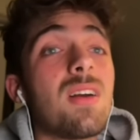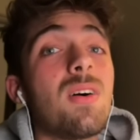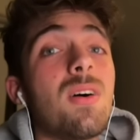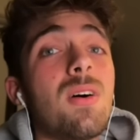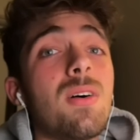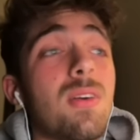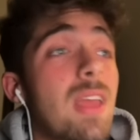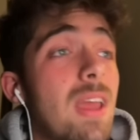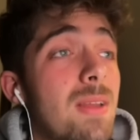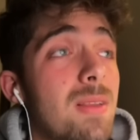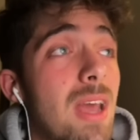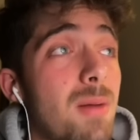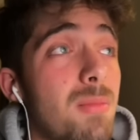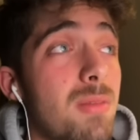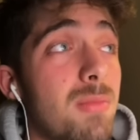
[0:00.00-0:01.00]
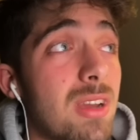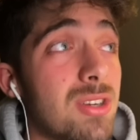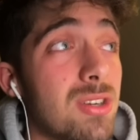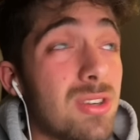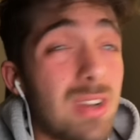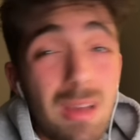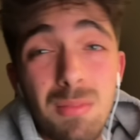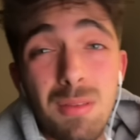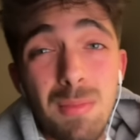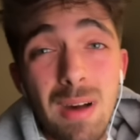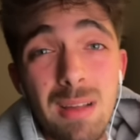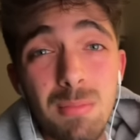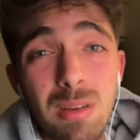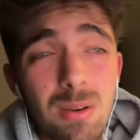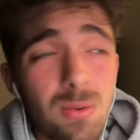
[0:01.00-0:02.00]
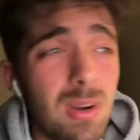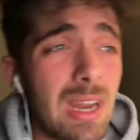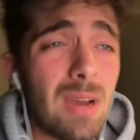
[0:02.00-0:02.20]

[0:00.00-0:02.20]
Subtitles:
okay, now maybe should I be buying Bitcoin